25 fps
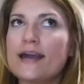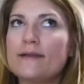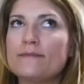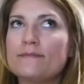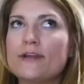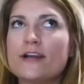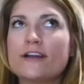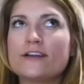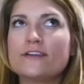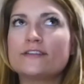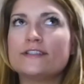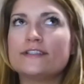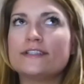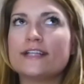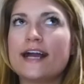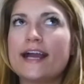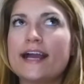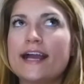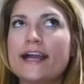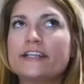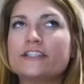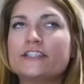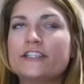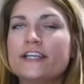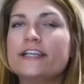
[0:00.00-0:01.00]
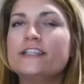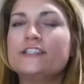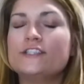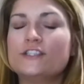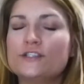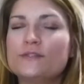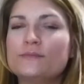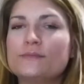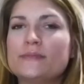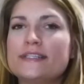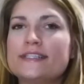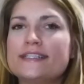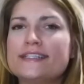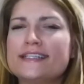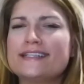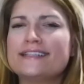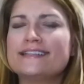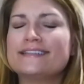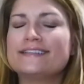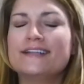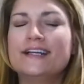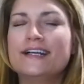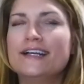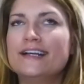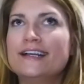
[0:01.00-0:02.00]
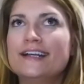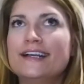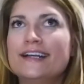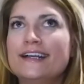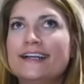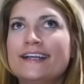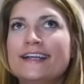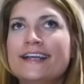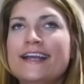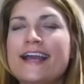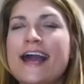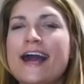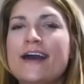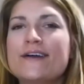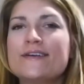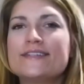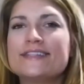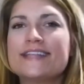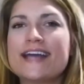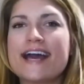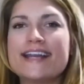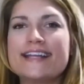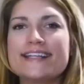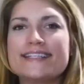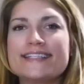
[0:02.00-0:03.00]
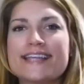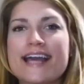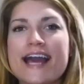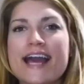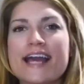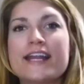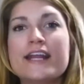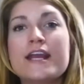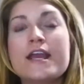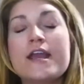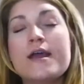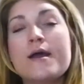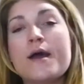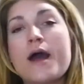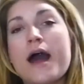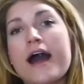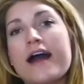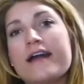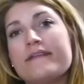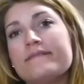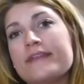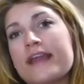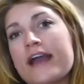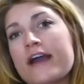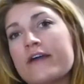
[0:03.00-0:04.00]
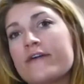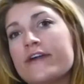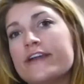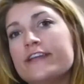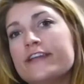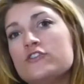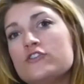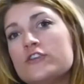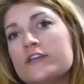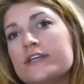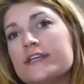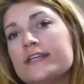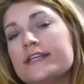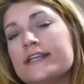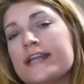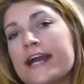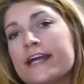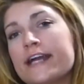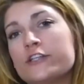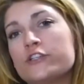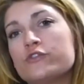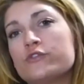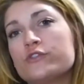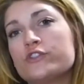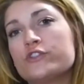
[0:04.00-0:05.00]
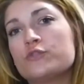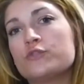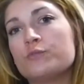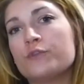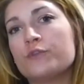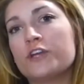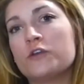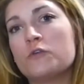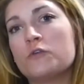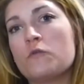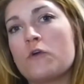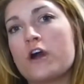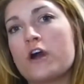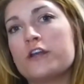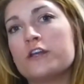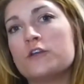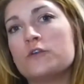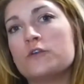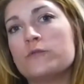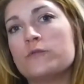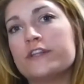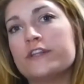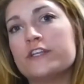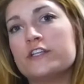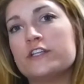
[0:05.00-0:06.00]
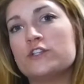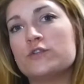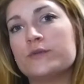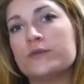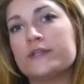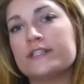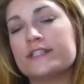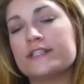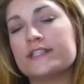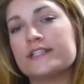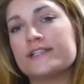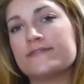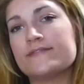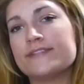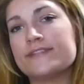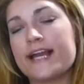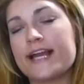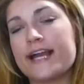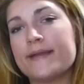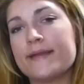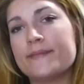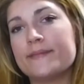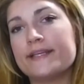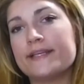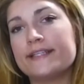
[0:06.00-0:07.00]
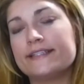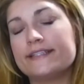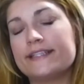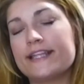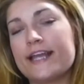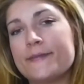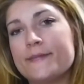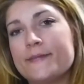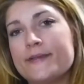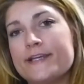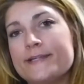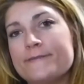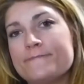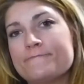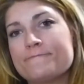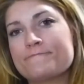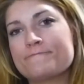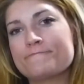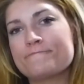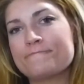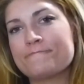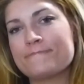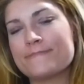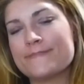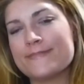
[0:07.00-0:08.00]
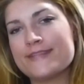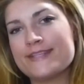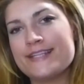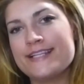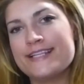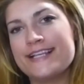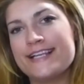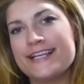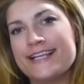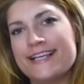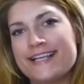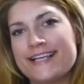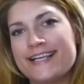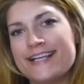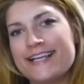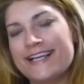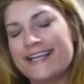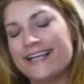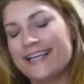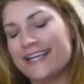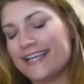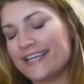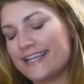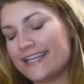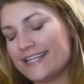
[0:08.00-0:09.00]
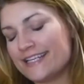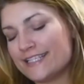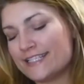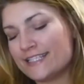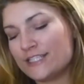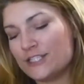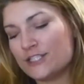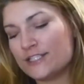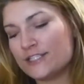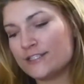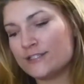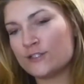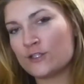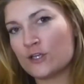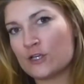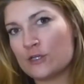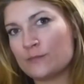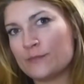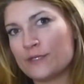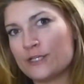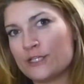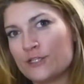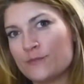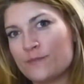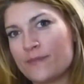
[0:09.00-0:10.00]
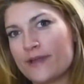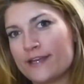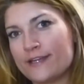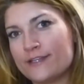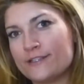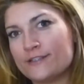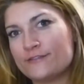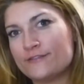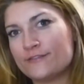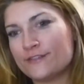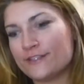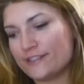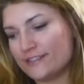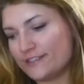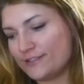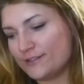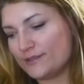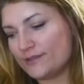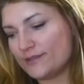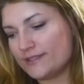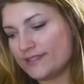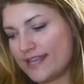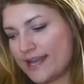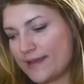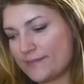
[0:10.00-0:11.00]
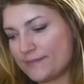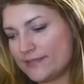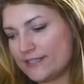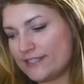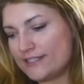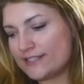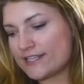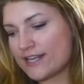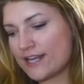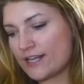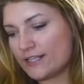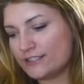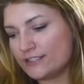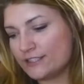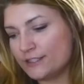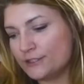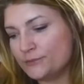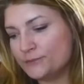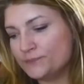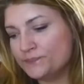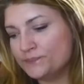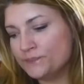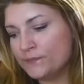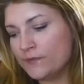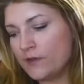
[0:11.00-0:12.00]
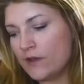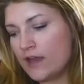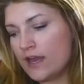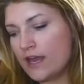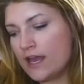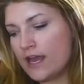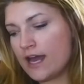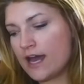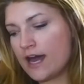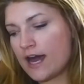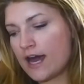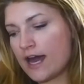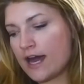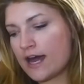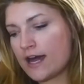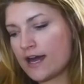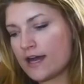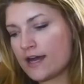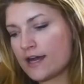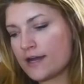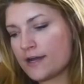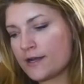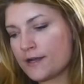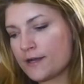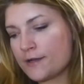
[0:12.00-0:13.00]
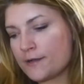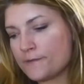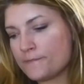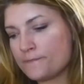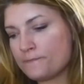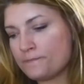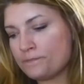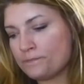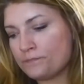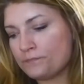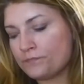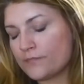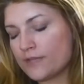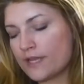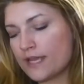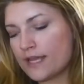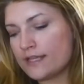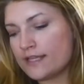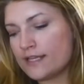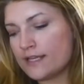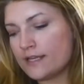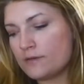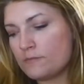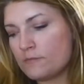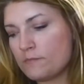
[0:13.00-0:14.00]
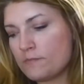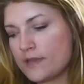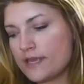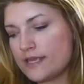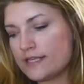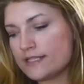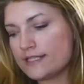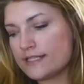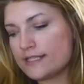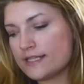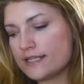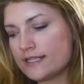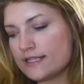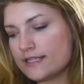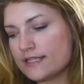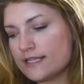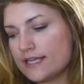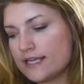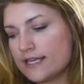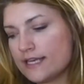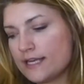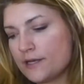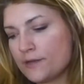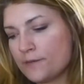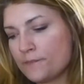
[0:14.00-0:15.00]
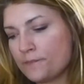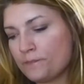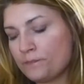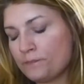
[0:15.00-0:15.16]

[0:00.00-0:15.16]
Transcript: not gonna lie, actually I do miss it. How sad is that? Now I drink natural spring water with a twist of lime and lemon. It is just so much better for you, let me tell you. And then basically,